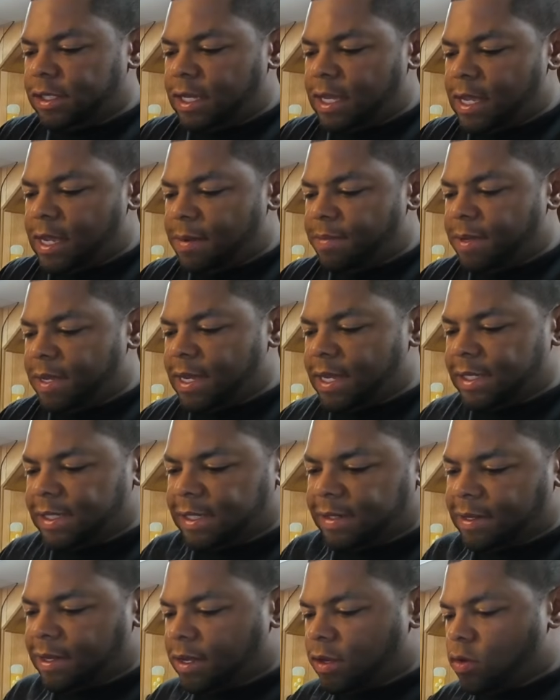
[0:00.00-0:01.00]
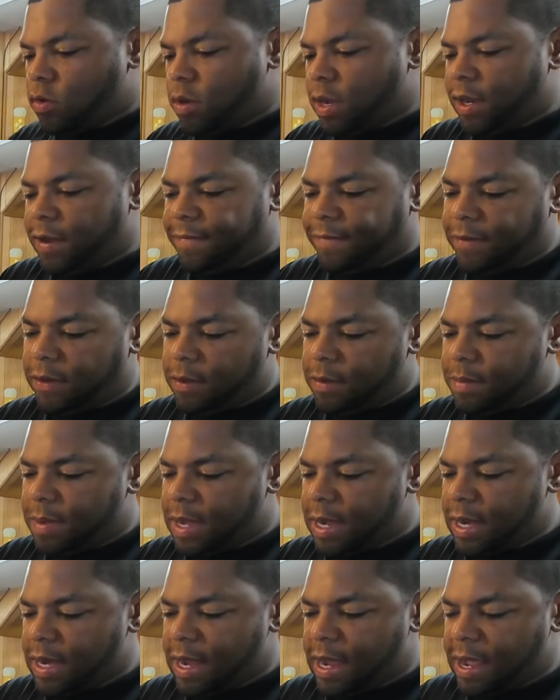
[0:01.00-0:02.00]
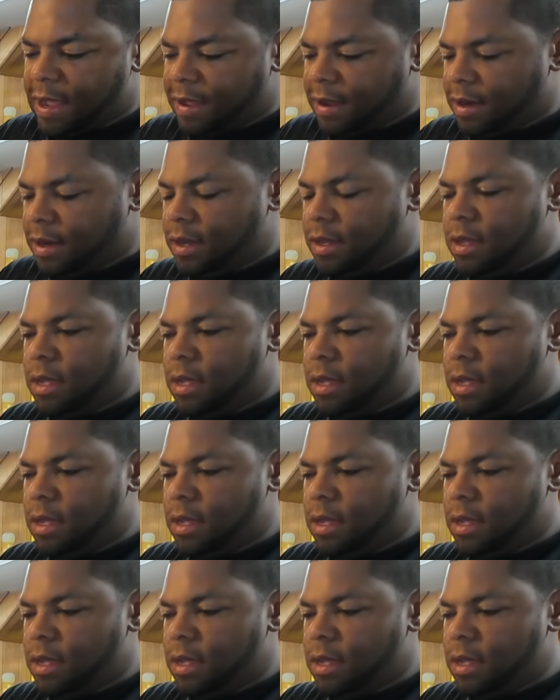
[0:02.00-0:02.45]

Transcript: again because quite a few of mine had